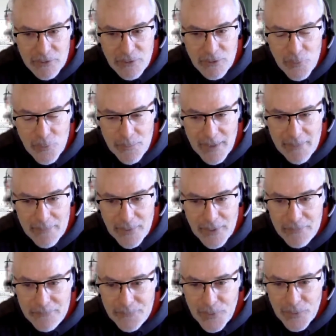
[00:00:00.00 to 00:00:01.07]
group member
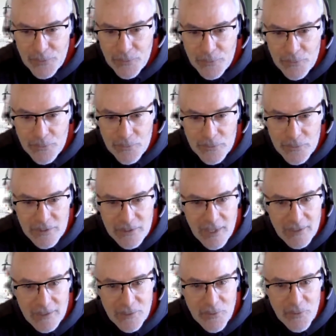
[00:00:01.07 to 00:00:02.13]
who
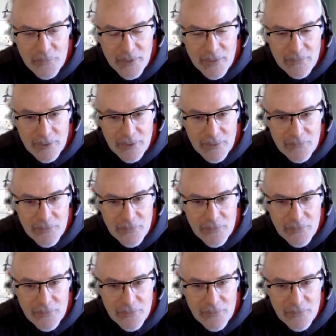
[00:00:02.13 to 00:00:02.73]
started off giving their